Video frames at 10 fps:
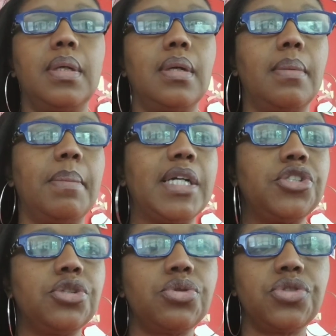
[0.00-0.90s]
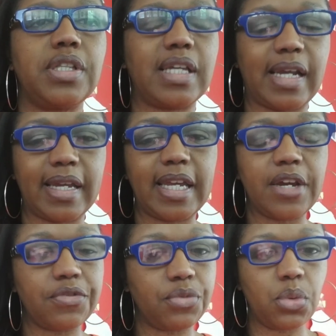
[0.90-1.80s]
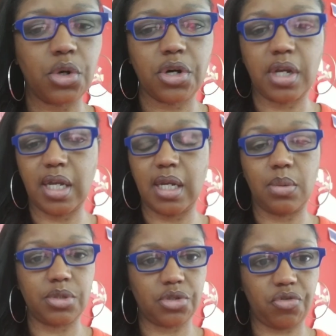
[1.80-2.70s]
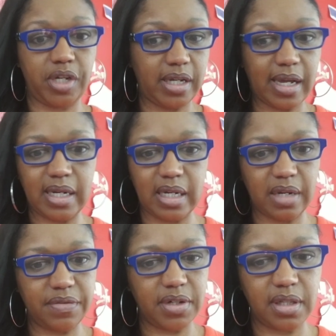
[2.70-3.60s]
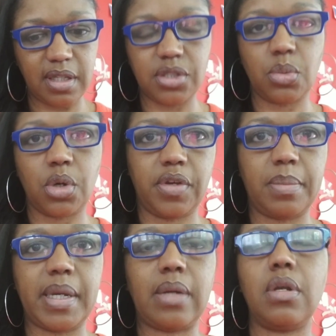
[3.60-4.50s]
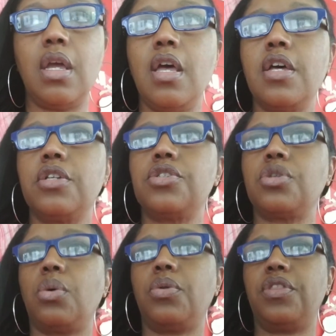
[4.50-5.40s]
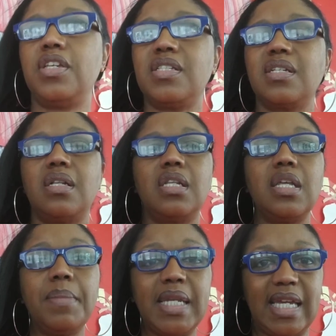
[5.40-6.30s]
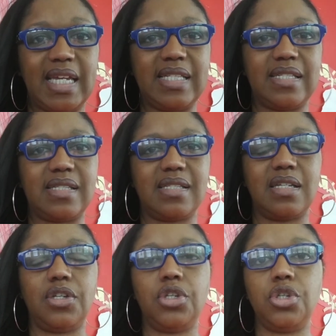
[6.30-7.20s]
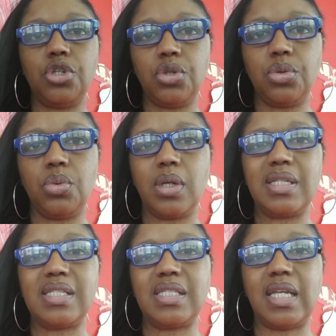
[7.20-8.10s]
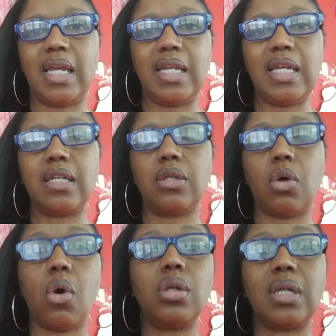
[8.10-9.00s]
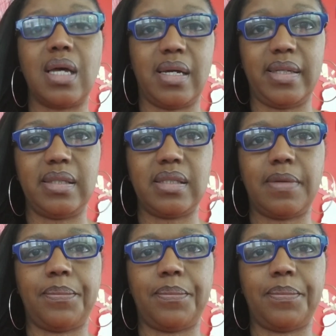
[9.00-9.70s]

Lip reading: my children that I care for, and it was great. I didn't have anything to worry about. So this eliminates you standing in long lines